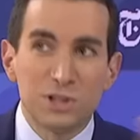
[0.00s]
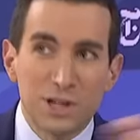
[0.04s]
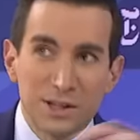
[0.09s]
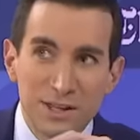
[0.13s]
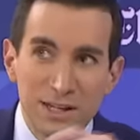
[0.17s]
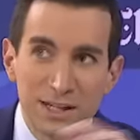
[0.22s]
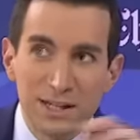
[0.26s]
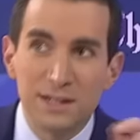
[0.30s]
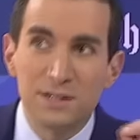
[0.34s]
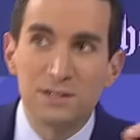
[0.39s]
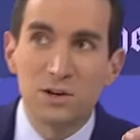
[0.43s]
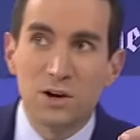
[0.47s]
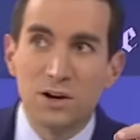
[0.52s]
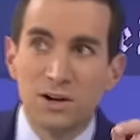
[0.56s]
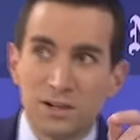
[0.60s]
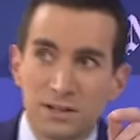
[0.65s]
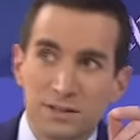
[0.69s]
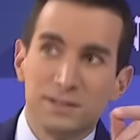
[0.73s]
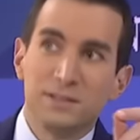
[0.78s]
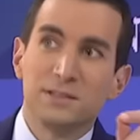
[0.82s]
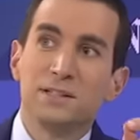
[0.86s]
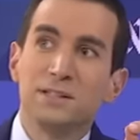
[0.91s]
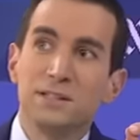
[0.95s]
I think is
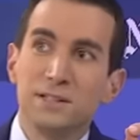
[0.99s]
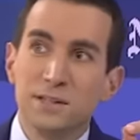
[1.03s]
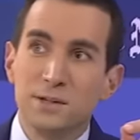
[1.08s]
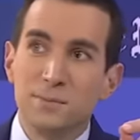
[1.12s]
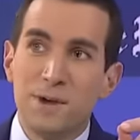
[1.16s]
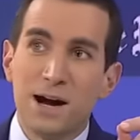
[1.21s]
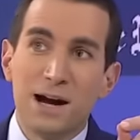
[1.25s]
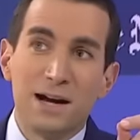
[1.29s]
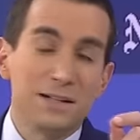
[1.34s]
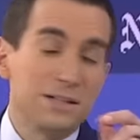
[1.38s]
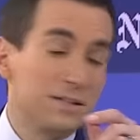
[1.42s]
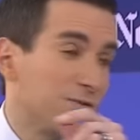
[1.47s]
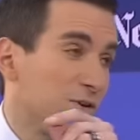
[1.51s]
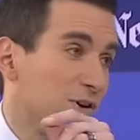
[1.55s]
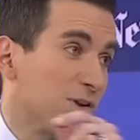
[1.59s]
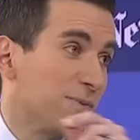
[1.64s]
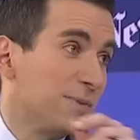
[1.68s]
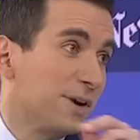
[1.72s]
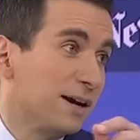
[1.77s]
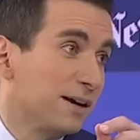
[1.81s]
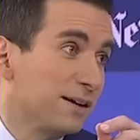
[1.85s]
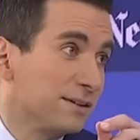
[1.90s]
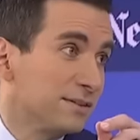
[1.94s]
on the minds of all
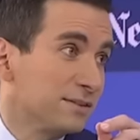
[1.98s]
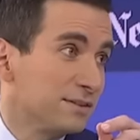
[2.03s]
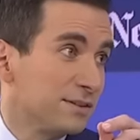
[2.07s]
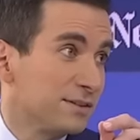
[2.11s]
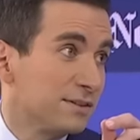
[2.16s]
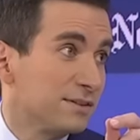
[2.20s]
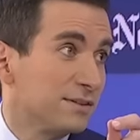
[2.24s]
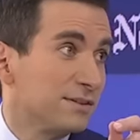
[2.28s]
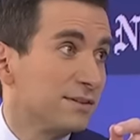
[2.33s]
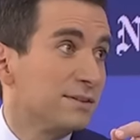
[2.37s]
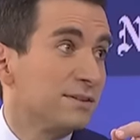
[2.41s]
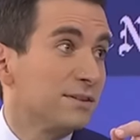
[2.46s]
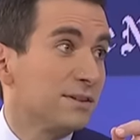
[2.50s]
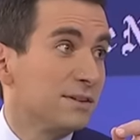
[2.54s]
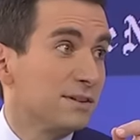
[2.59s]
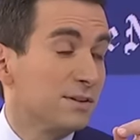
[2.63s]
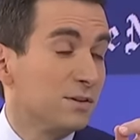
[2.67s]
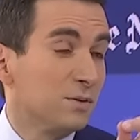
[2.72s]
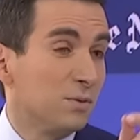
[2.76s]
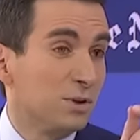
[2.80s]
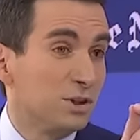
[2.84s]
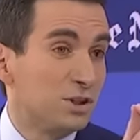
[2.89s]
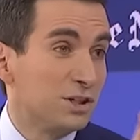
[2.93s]
Americans,
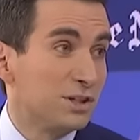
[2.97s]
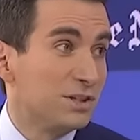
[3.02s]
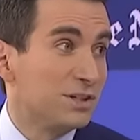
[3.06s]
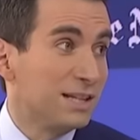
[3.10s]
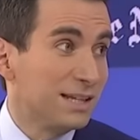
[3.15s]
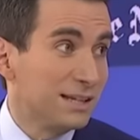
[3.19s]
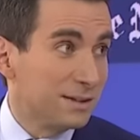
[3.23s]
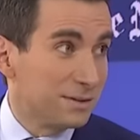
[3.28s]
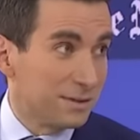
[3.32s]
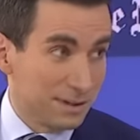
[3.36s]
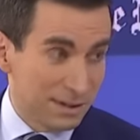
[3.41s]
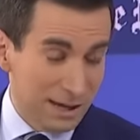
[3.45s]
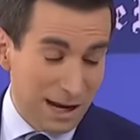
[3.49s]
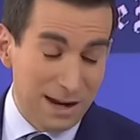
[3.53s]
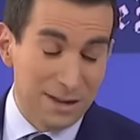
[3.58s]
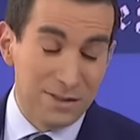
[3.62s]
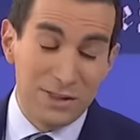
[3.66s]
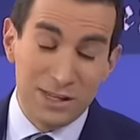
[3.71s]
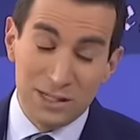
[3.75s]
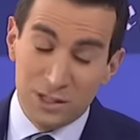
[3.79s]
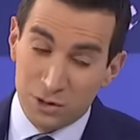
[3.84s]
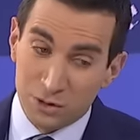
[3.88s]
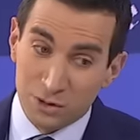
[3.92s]
which is I
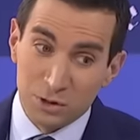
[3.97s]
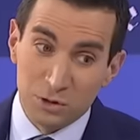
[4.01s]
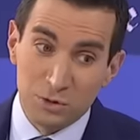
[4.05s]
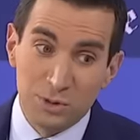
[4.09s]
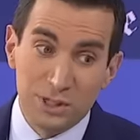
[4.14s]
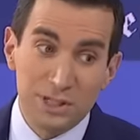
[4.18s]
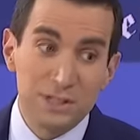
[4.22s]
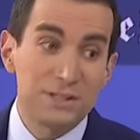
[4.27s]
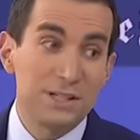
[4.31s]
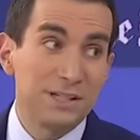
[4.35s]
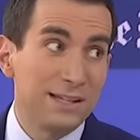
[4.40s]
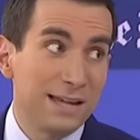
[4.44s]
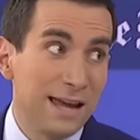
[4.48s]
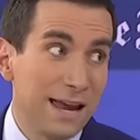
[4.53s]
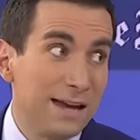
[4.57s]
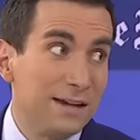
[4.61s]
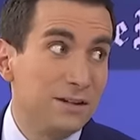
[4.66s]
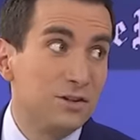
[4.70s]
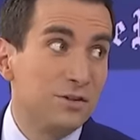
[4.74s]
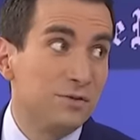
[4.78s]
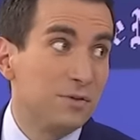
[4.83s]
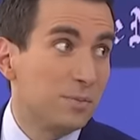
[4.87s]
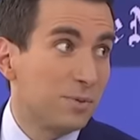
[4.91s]
think you're alluding to the
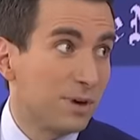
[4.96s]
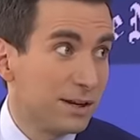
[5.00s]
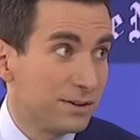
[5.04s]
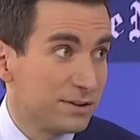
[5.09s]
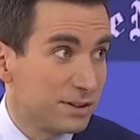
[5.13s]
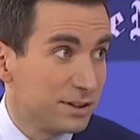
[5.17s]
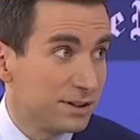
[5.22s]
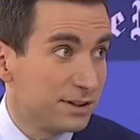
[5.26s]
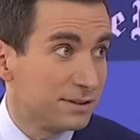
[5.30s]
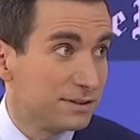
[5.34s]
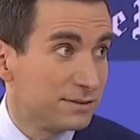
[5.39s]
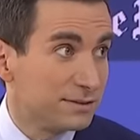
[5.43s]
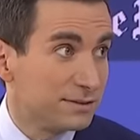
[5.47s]
age of the president.